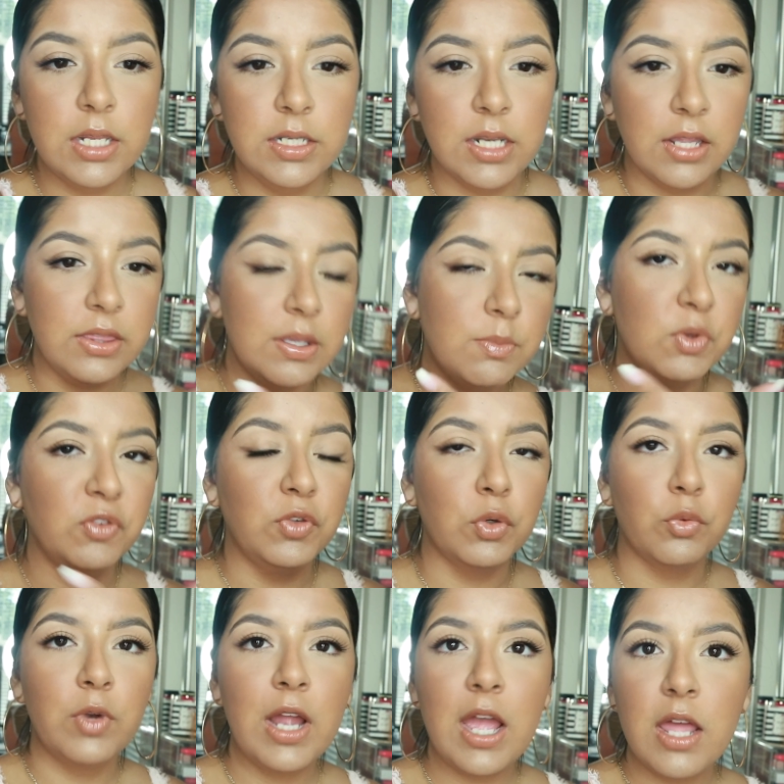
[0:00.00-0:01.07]
Nothing moved
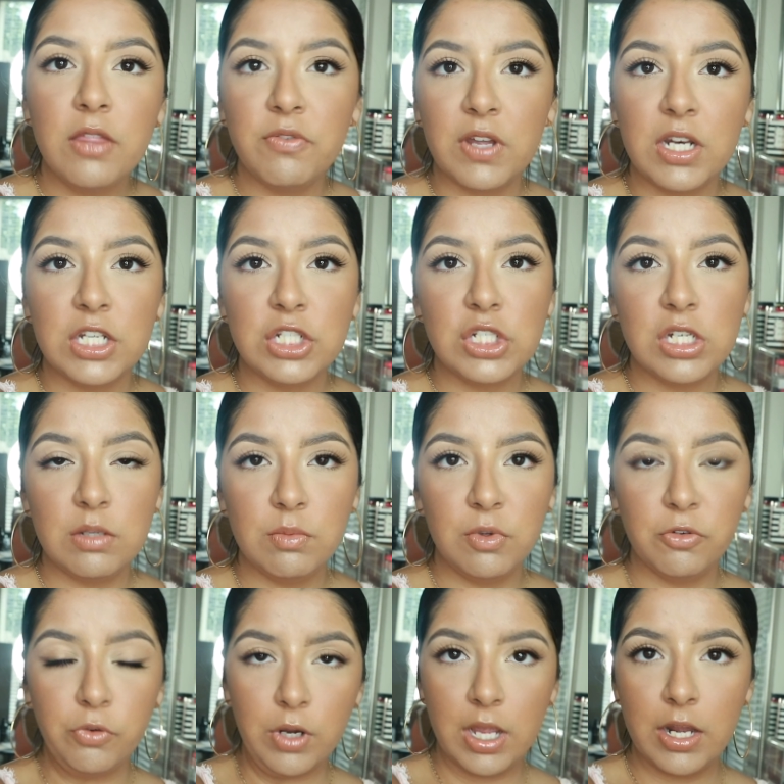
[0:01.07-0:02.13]
around. The foundation didn't
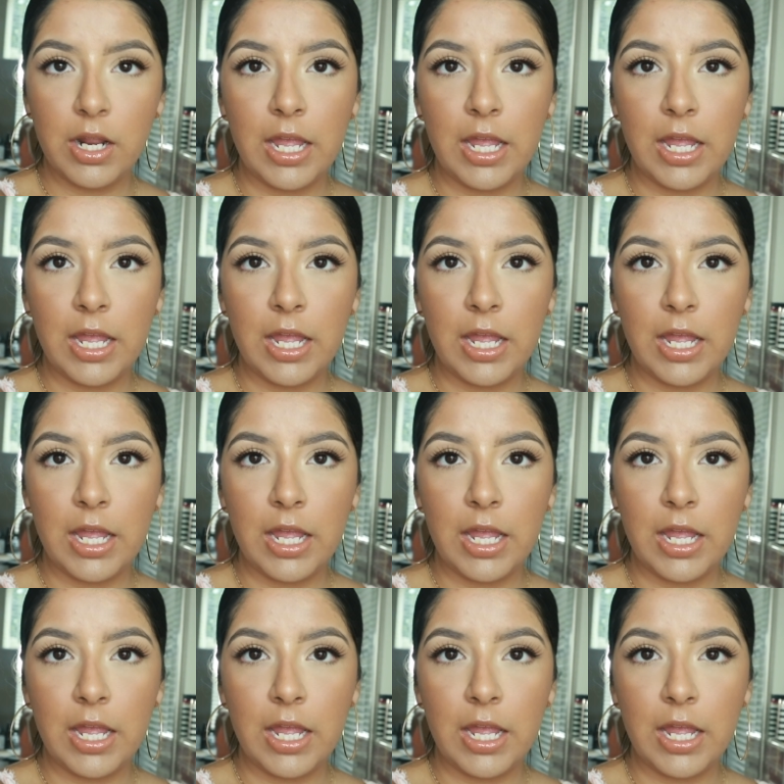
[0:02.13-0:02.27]
move around.